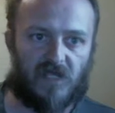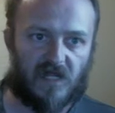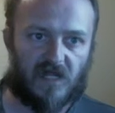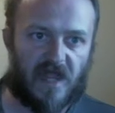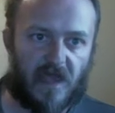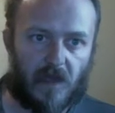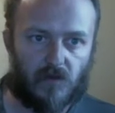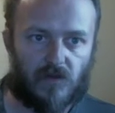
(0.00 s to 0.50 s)

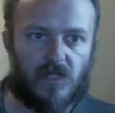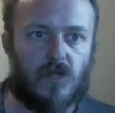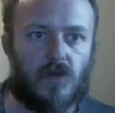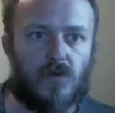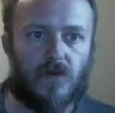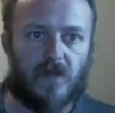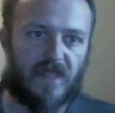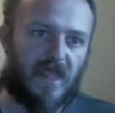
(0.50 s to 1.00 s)
now
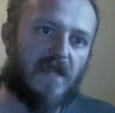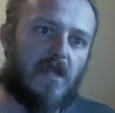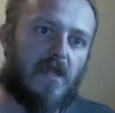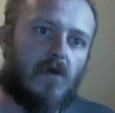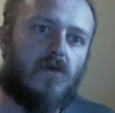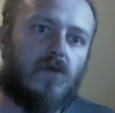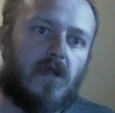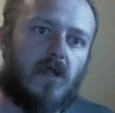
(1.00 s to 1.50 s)
too, and they
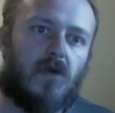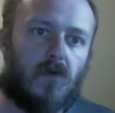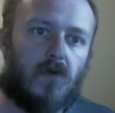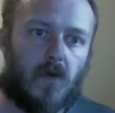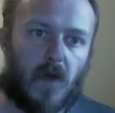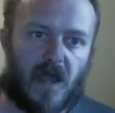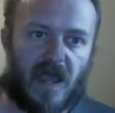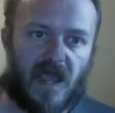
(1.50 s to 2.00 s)
don't know
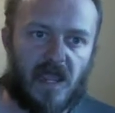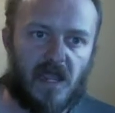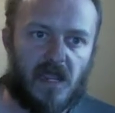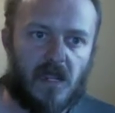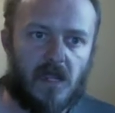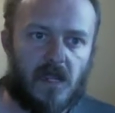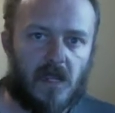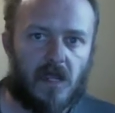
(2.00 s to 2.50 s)
why.
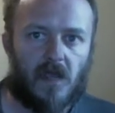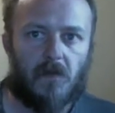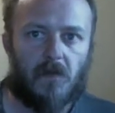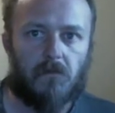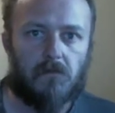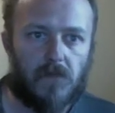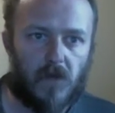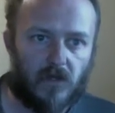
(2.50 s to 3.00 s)

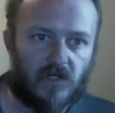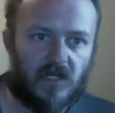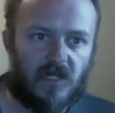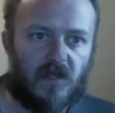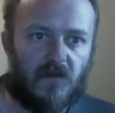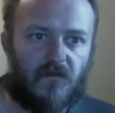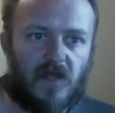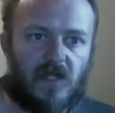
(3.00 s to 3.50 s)

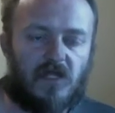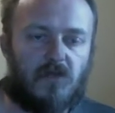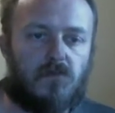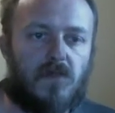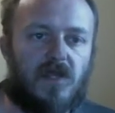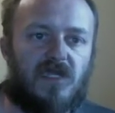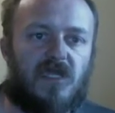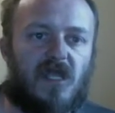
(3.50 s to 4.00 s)
Most of it's
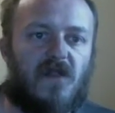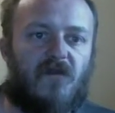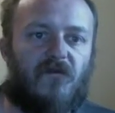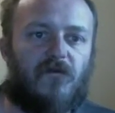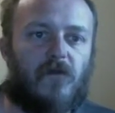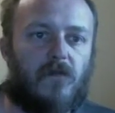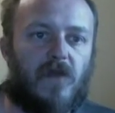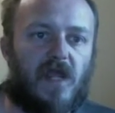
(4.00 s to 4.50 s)

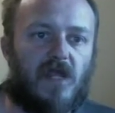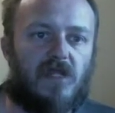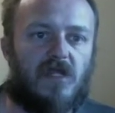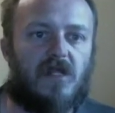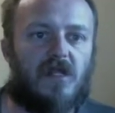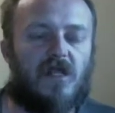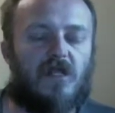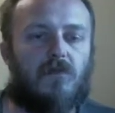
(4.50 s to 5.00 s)

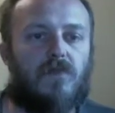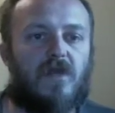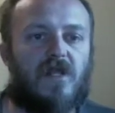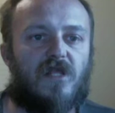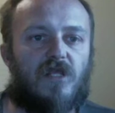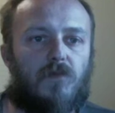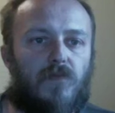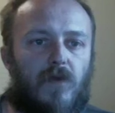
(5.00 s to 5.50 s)
misinformation that's
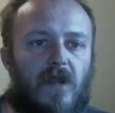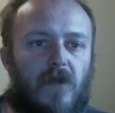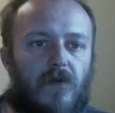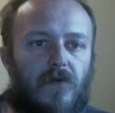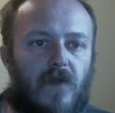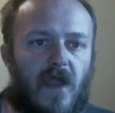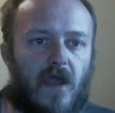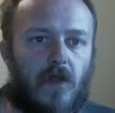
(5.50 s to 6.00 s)
been spread
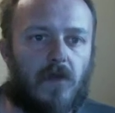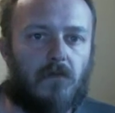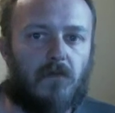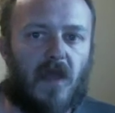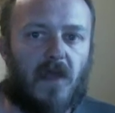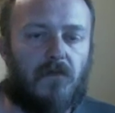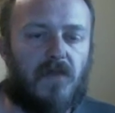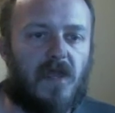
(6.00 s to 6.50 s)
around
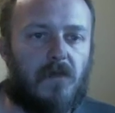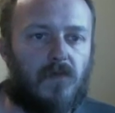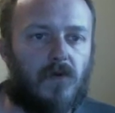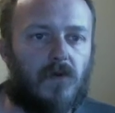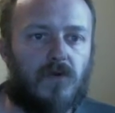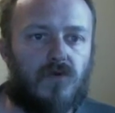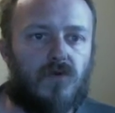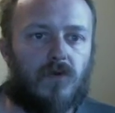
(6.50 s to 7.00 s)
by
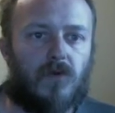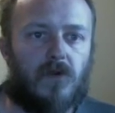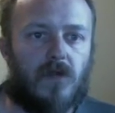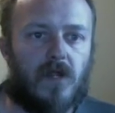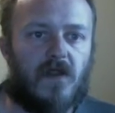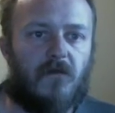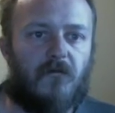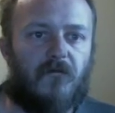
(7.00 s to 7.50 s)
people who are
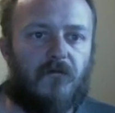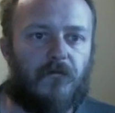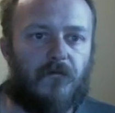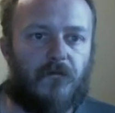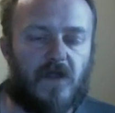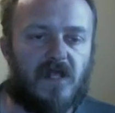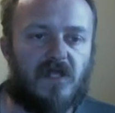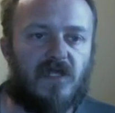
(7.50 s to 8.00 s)
in a
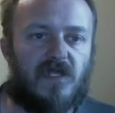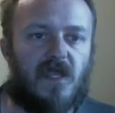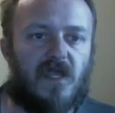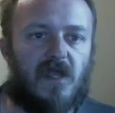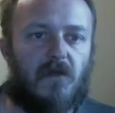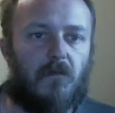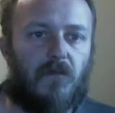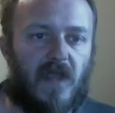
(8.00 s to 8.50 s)
frenzy
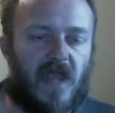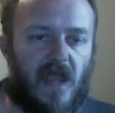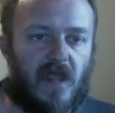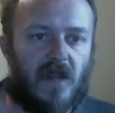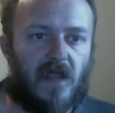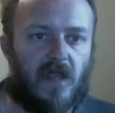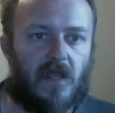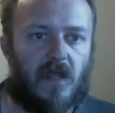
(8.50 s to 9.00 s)
and a
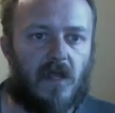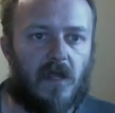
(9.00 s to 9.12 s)
panic.